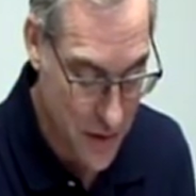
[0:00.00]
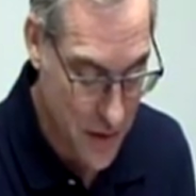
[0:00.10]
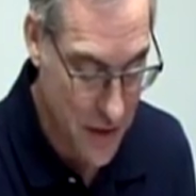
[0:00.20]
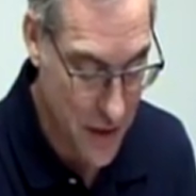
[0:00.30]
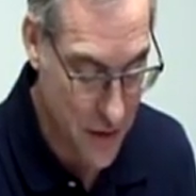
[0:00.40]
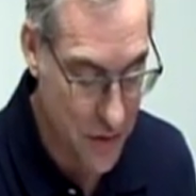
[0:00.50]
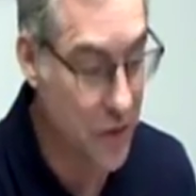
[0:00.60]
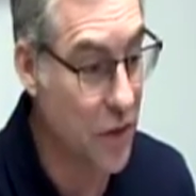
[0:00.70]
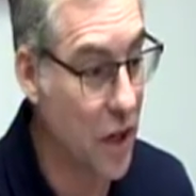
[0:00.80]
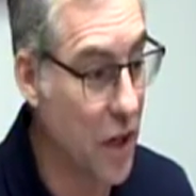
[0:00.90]
he counts
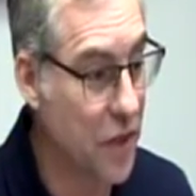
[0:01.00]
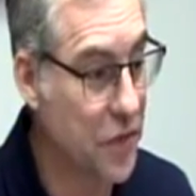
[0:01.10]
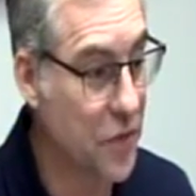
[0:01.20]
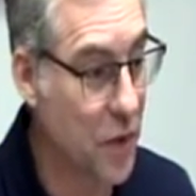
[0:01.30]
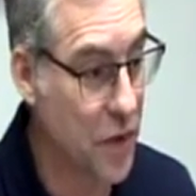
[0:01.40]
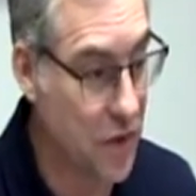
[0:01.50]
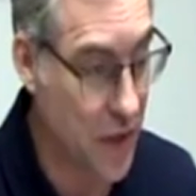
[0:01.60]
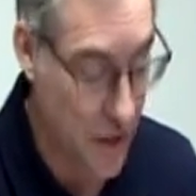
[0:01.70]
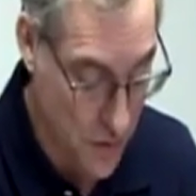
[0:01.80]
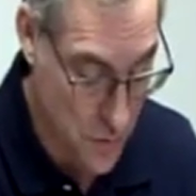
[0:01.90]
its loss for the
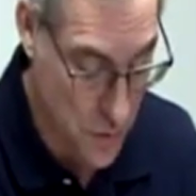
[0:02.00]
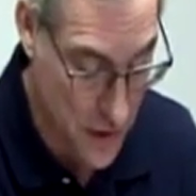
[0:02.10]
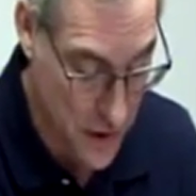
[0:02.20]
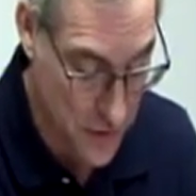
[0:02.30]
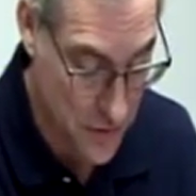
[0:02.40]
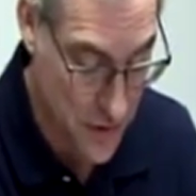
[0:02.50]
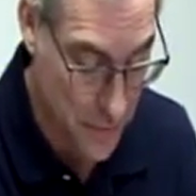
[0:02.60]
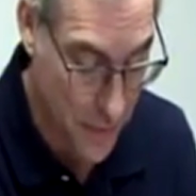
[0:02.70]
sake of Christ.